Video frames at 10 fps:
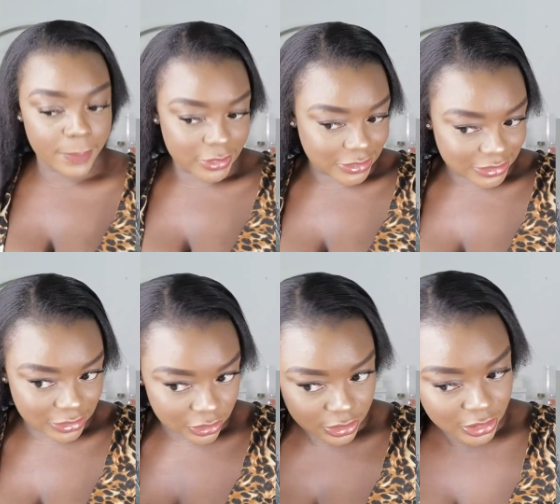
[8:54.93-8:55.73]
But
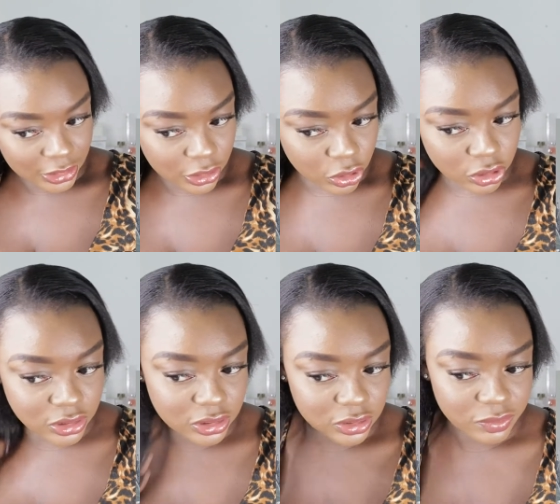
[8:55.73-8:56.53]
still, it
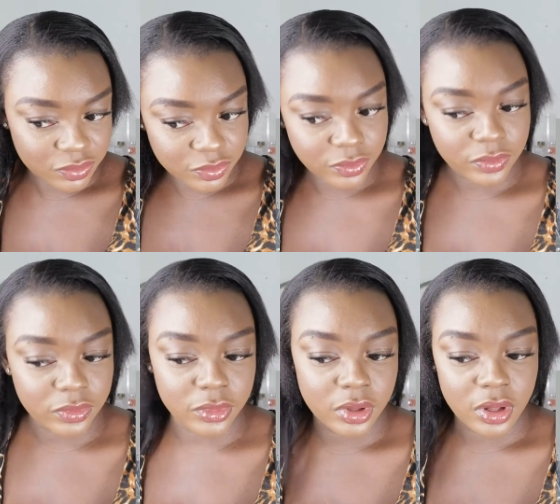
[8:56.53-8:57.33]
looks
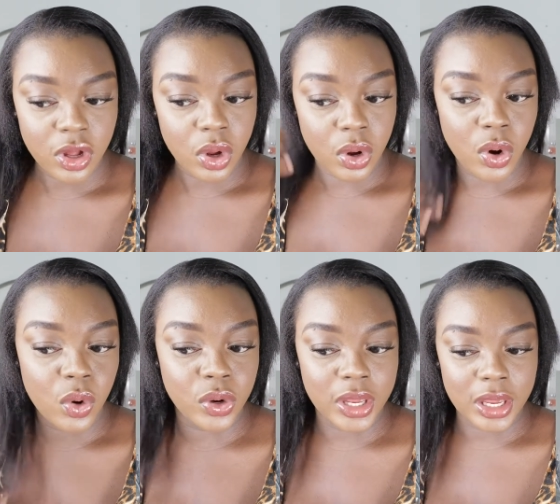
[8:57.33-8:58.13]

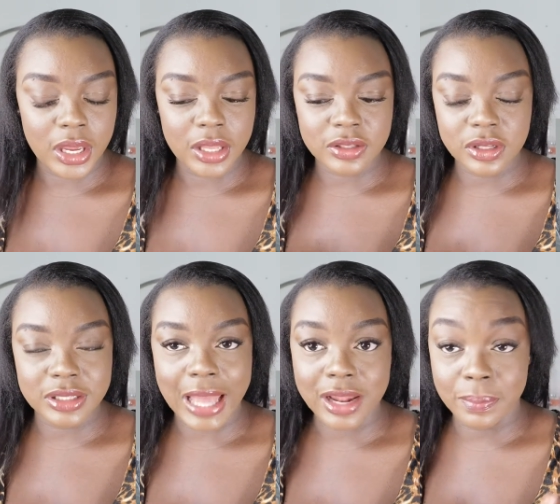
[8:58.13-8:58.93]
okay. It's
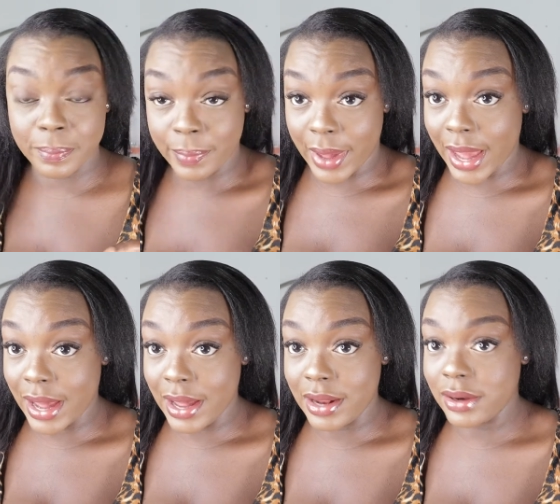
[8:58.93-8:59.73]
not that
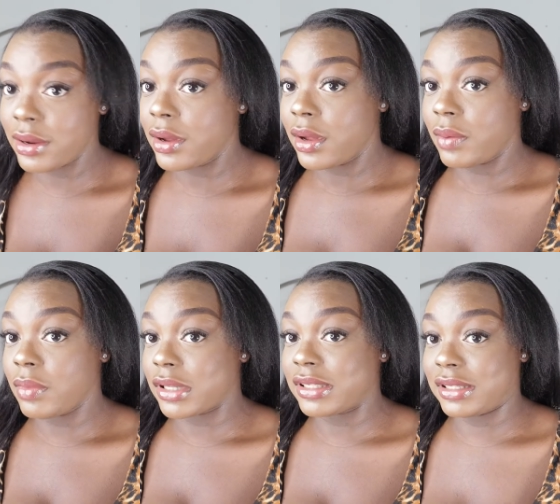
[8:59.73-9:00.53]
bad.
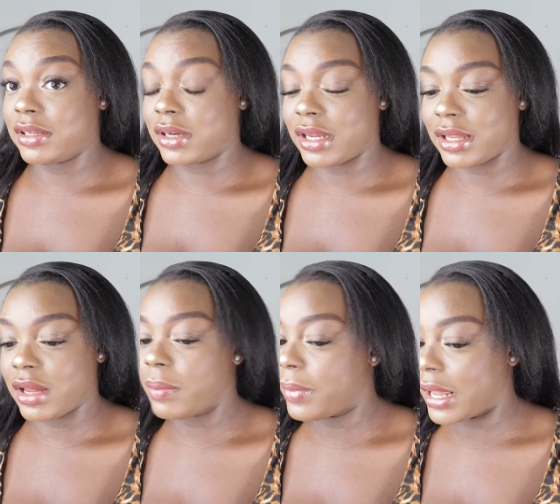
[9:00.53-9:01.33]
But still, it
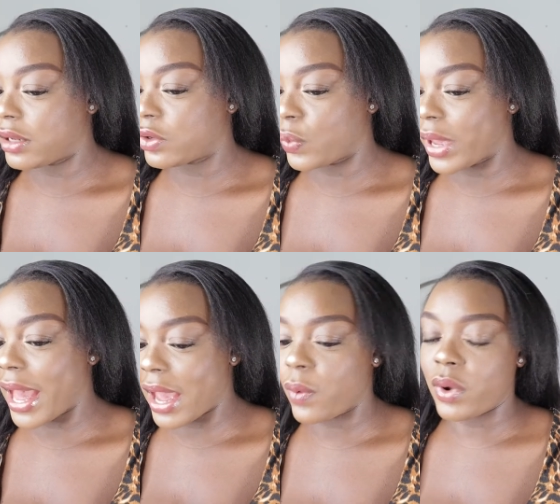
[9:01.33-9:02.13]
didn't blend the
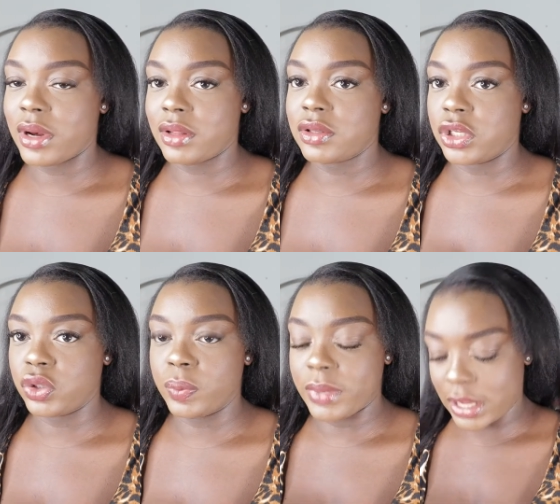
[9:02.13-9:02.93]
way I wanted
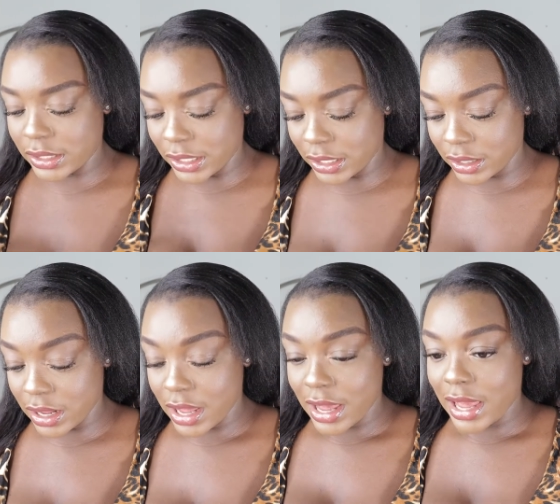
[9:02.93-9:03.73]
to blend in
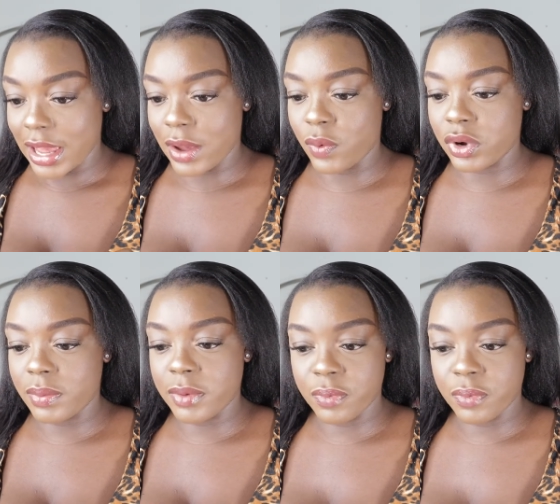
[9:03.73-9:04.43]
it wouldn't be